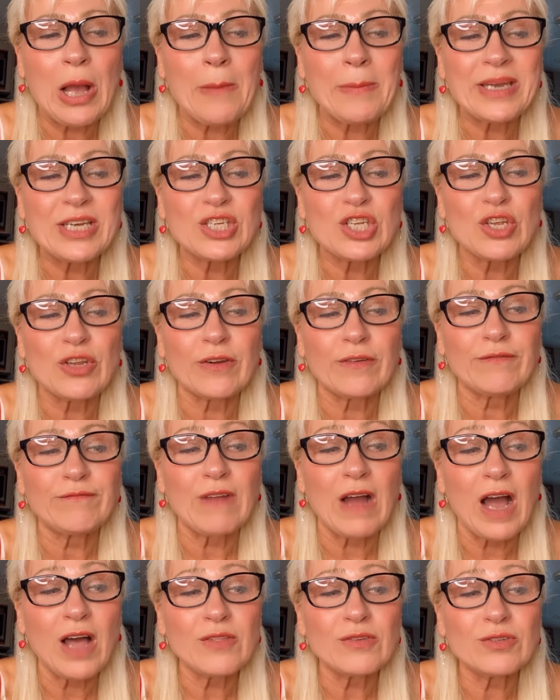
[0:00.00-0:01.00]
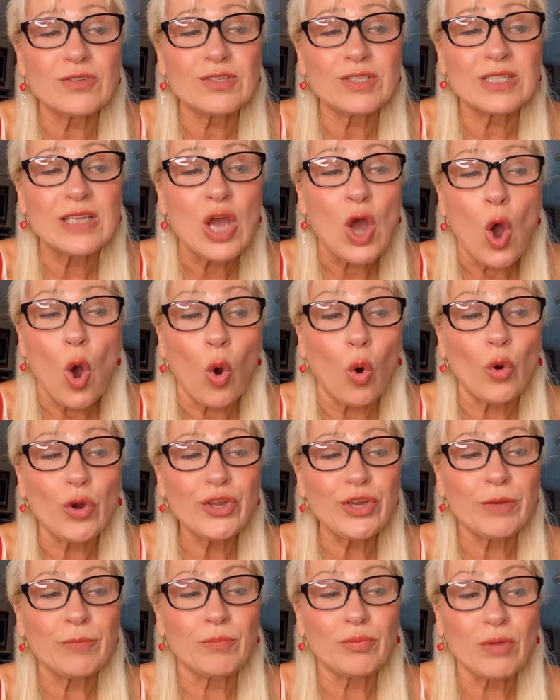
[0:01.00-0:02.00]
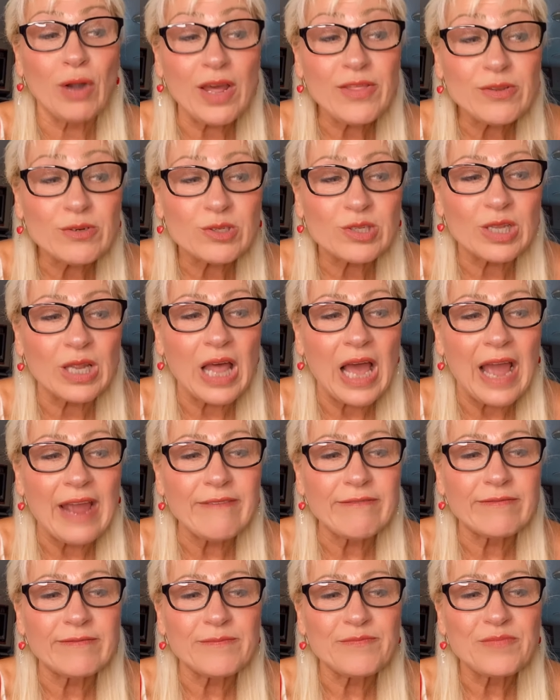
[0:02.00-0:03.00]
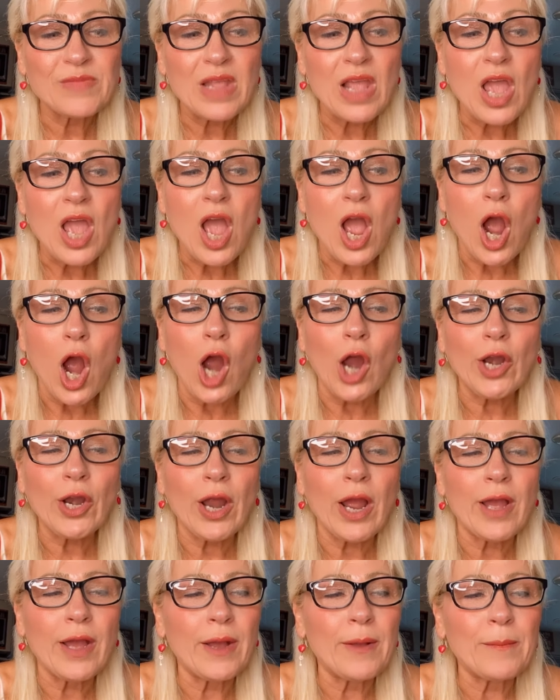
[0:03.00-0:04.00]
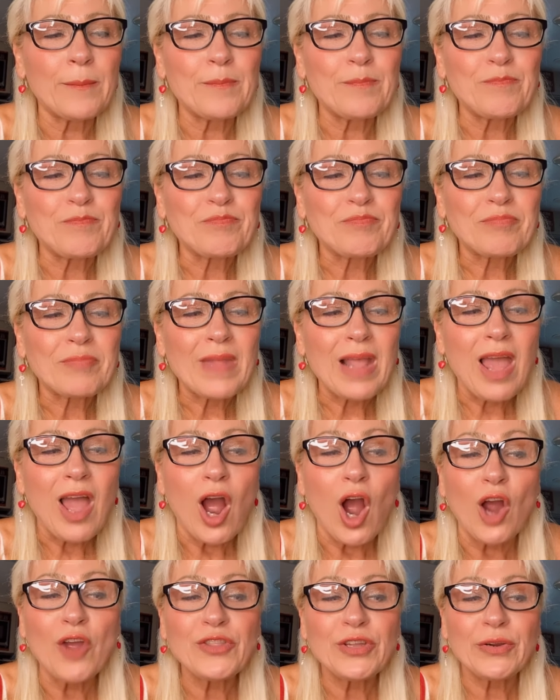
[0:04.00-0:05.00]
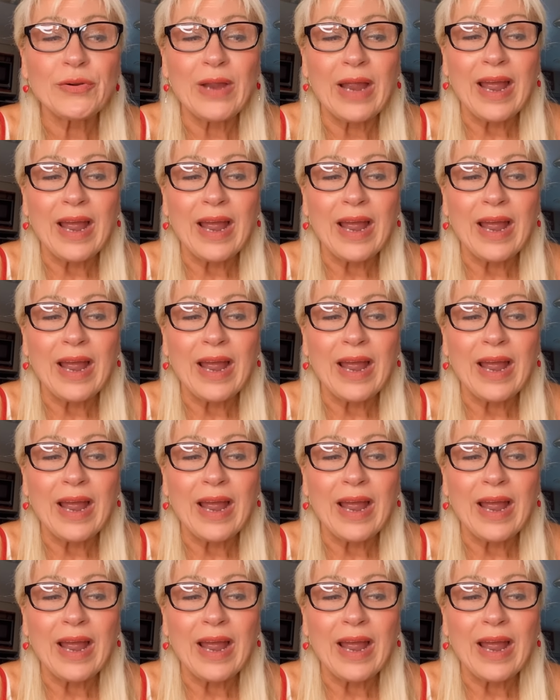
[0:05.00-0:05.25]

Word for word: into your father's or your brother's life. Are um are there